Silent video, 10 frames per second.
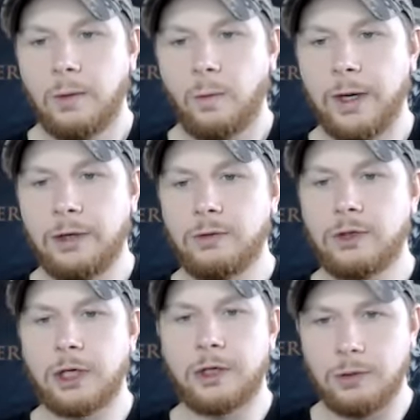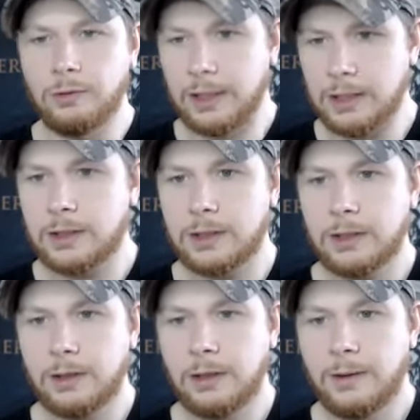we do to do
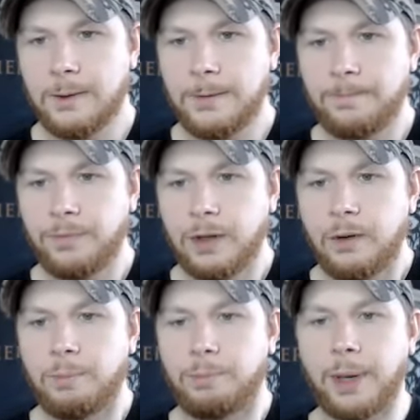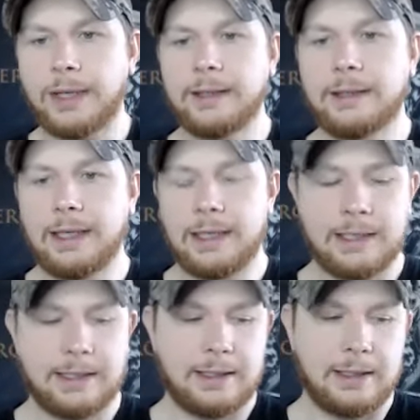lists. Bucket
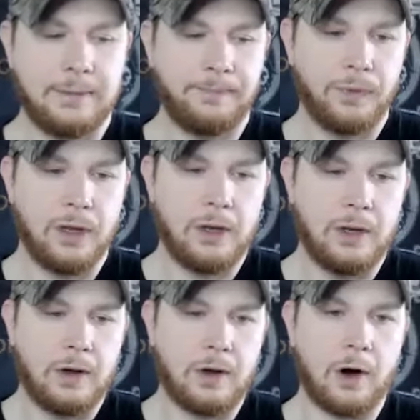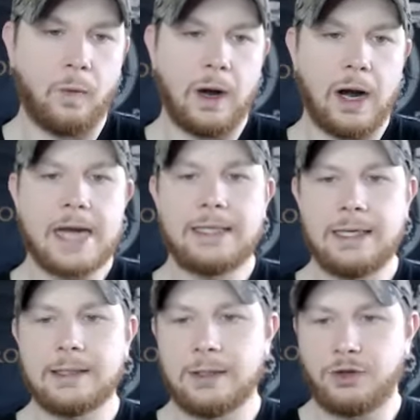lists are where
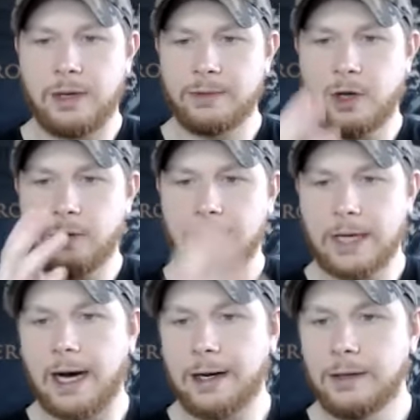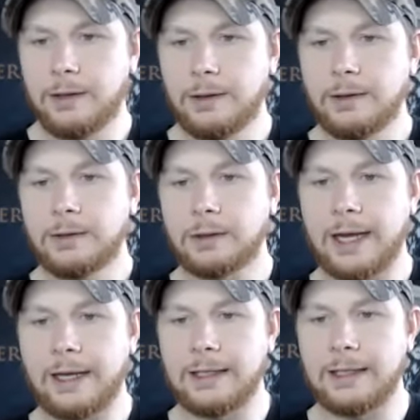ideas and dreams go to die.
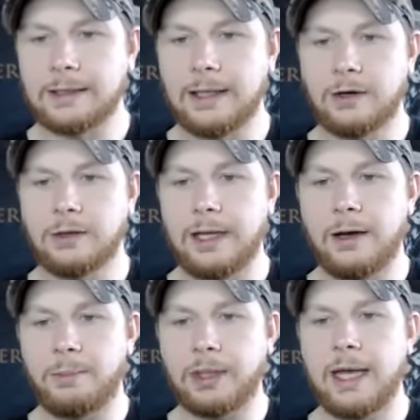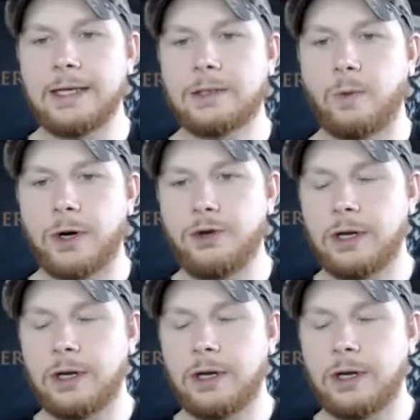Like it is literally a place where you